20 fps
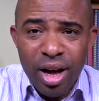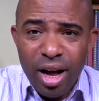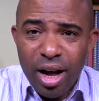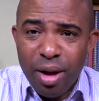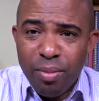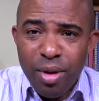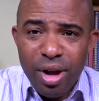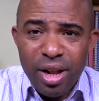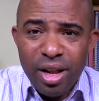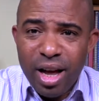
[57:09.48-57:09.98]
uh,
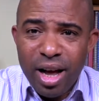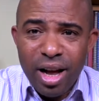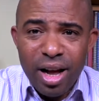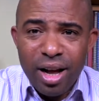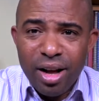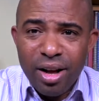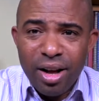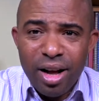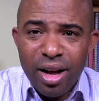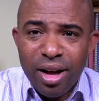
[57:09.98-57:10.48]
main, uh,
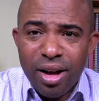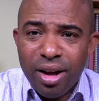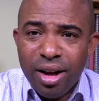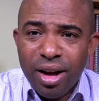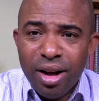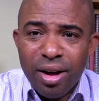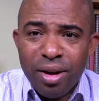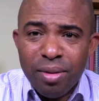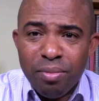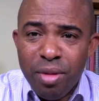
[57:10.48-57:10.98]

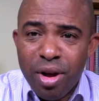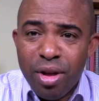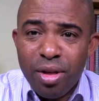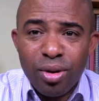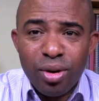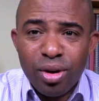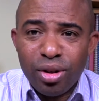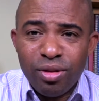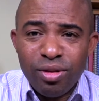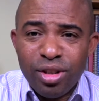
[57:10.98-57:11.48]
uh, uh, main
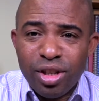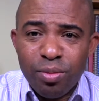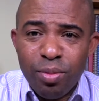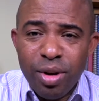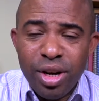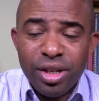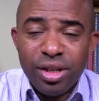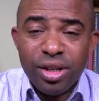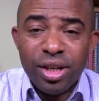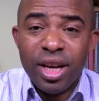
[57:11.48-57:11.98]
thrusts of this
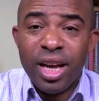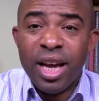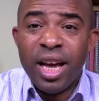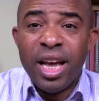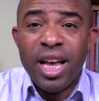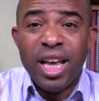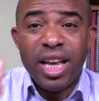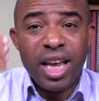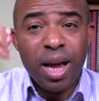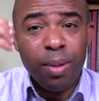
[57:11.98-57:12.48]
ministry.
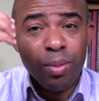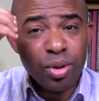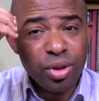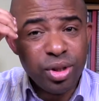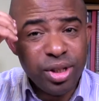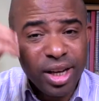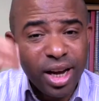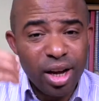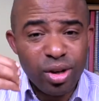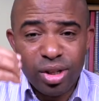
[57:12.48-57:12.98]
He came to
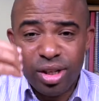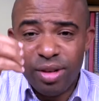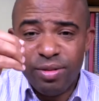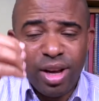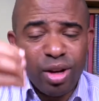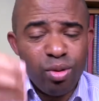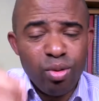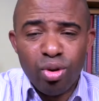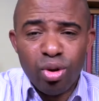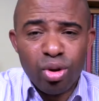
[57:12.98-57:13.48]
seek and to save
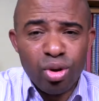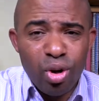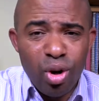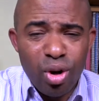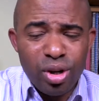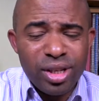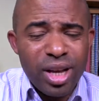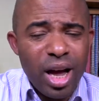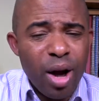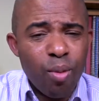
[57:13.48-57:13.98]
that which was
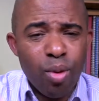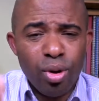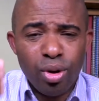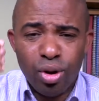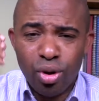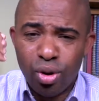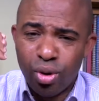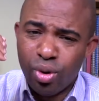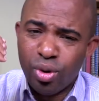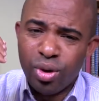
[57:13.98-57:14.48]
lost. I want
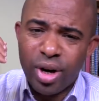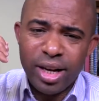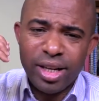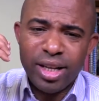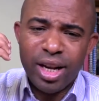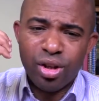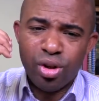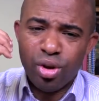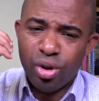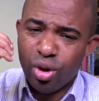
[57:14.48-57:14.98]
us right
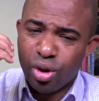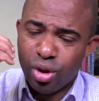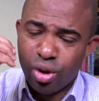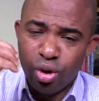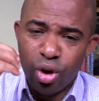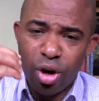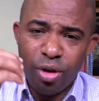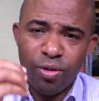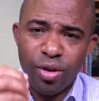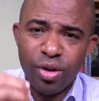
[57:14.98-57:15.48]
now to just
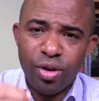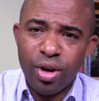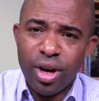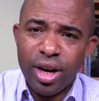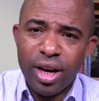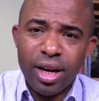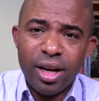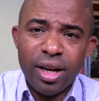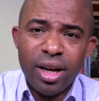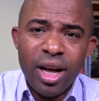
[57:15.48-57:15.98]
join faith
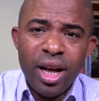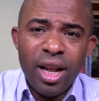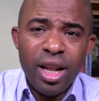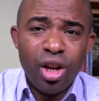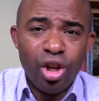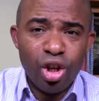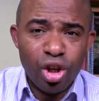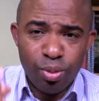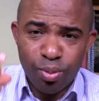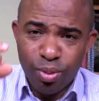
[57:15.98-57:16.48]
together.
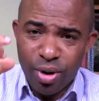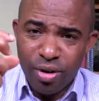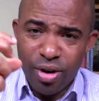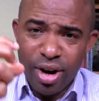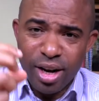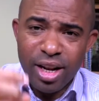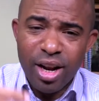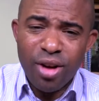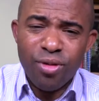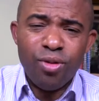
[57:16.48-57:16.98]
Let us pray
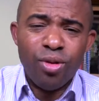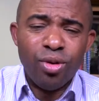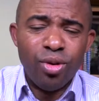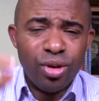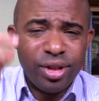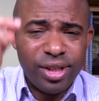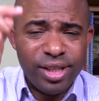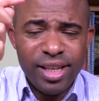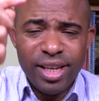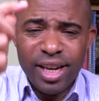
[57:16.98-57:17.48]
right now for
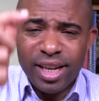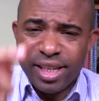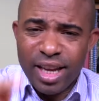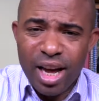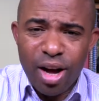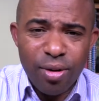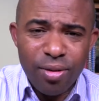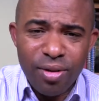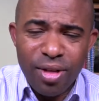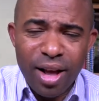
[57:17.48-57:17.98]
those sinners
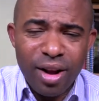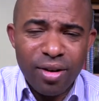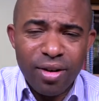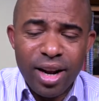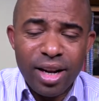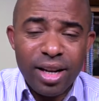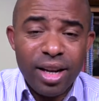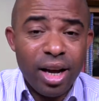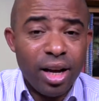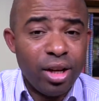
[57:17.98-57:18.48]
out there
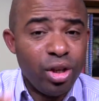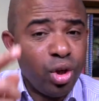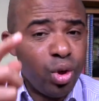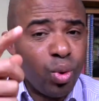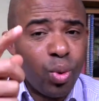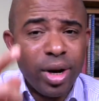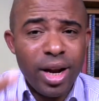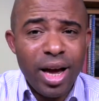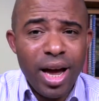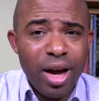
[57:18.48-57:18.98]
right now.
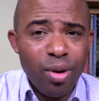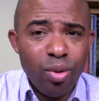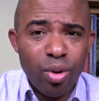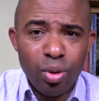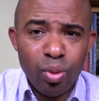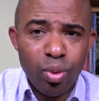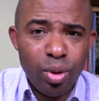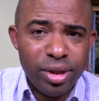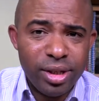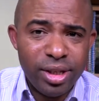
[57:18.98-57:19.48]
You and I were
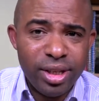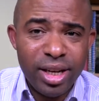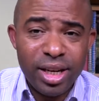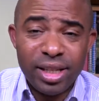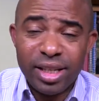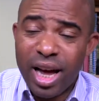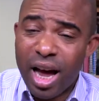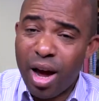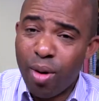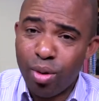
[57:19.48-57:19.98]
once
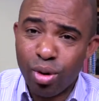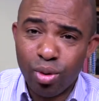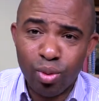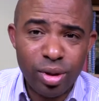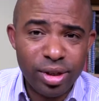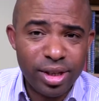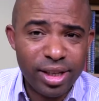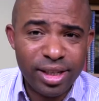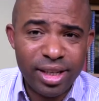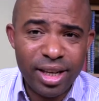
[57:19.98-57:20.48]
sinners. I was
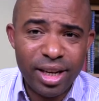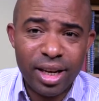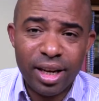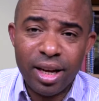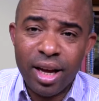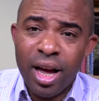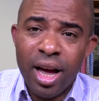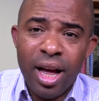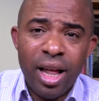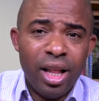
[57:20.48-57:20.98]
once a sinner.
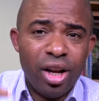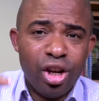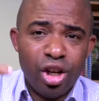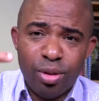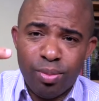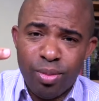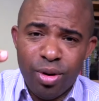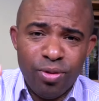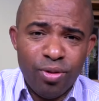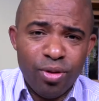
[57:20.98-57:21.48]
Let us
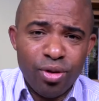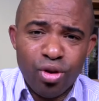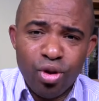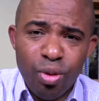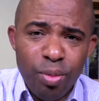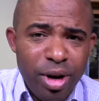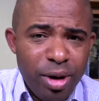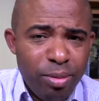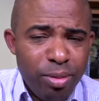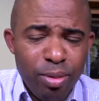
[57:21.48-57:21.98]
pray for so
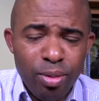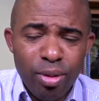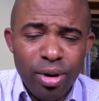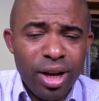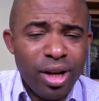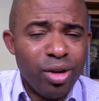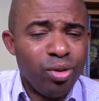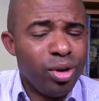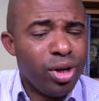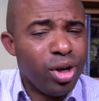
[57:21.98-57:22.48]
many people
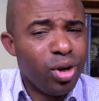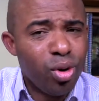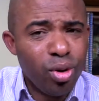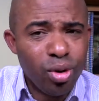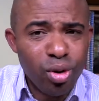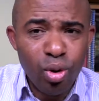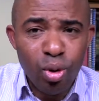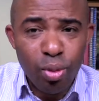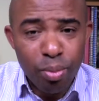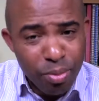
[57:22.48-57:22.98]
like you. They
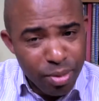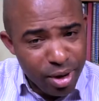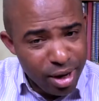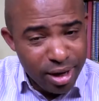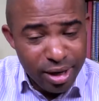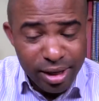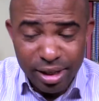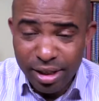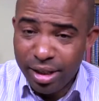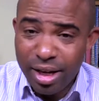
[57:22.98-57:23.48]
don't know me.
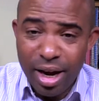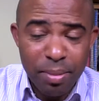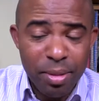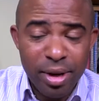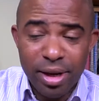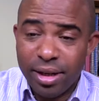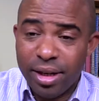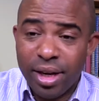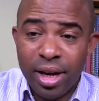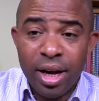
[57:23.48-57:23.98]
I
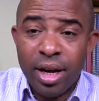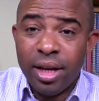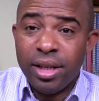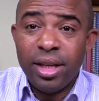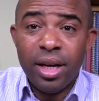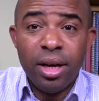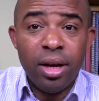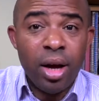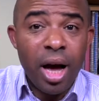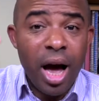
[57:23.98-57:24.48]
mean,
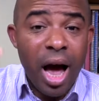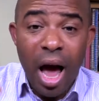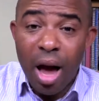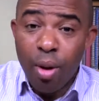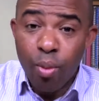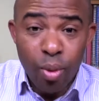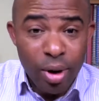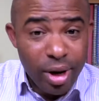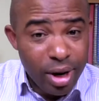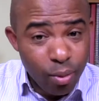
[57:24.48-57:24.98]
see, I,
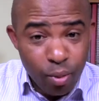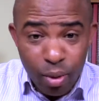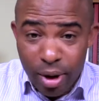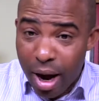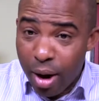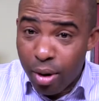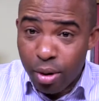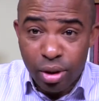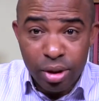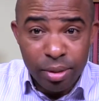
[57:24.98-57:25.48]
when, when
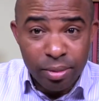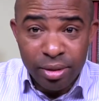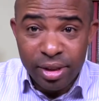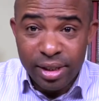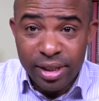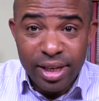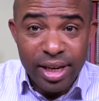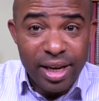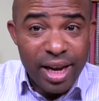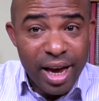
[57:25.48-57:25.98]
I was in
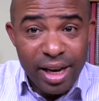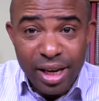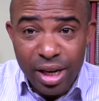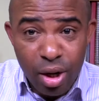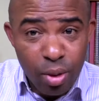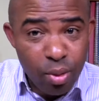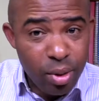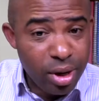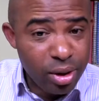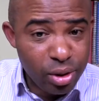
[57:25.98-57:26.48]
sin, I didn't
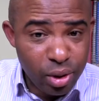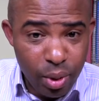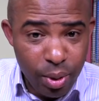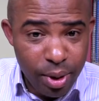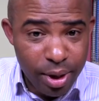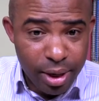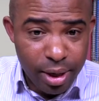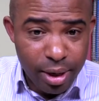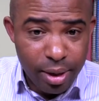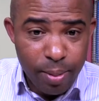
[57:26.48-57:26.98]
know what I was
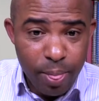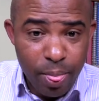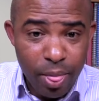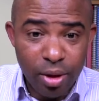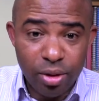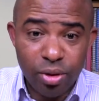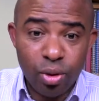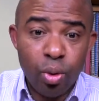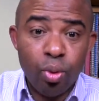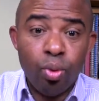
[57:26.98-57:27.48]
doing.
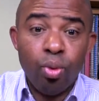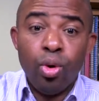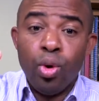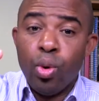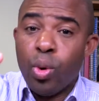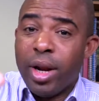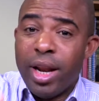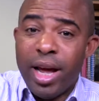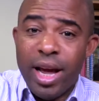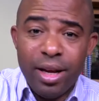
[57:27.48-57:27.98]
So
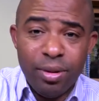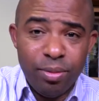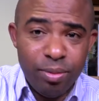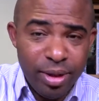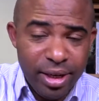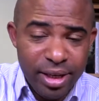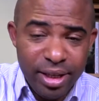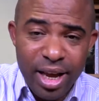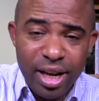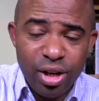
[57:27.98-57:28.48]
you and I,
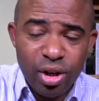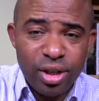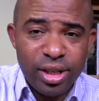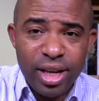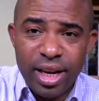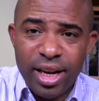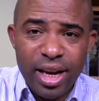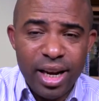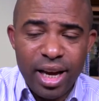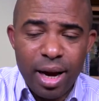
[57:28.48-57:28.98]
let us
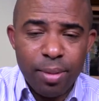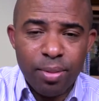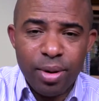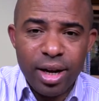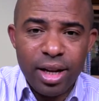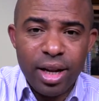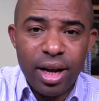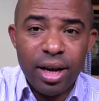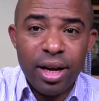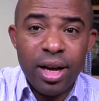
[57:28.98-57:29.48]
stand in the gap
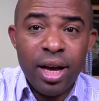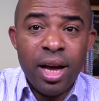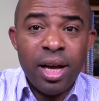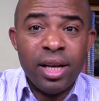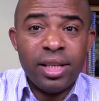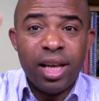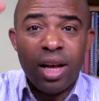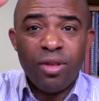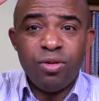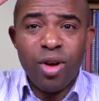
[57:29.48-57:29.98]
right now.
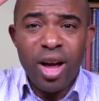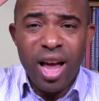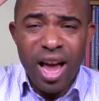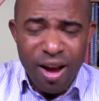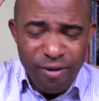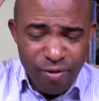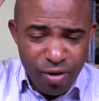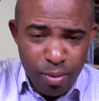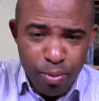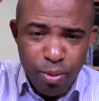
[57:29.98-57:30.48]
Stand for
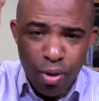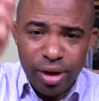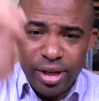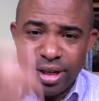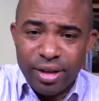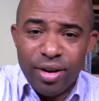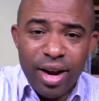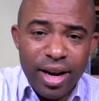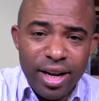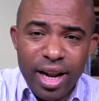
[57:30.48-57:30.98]
everybody
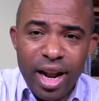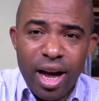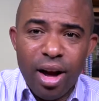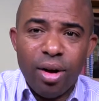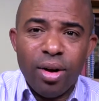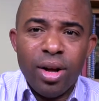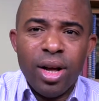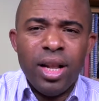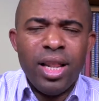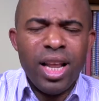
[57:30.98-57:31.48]
right
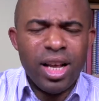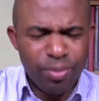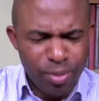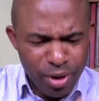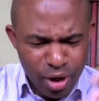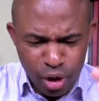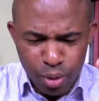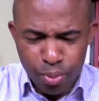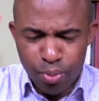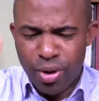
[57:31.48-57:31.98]
now. Let's
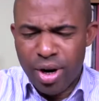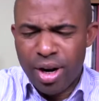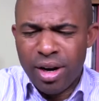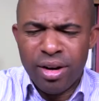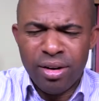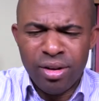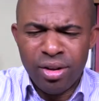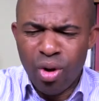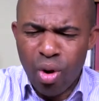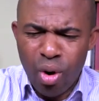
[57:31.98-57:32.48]
begin to pray.
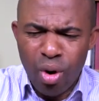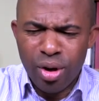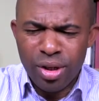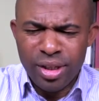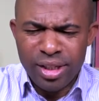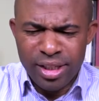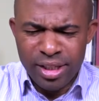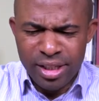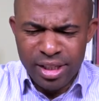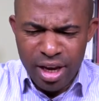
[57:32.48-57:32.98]
Lord,
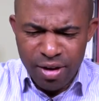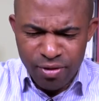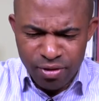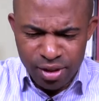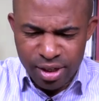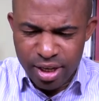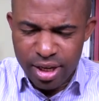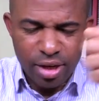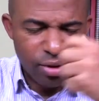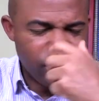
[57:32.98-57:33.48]
save
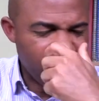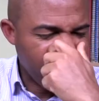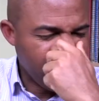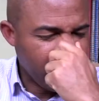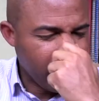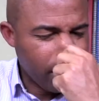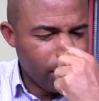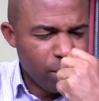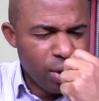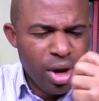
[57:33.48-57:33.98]
sinners right
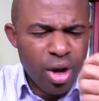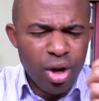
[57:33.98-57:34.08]
now.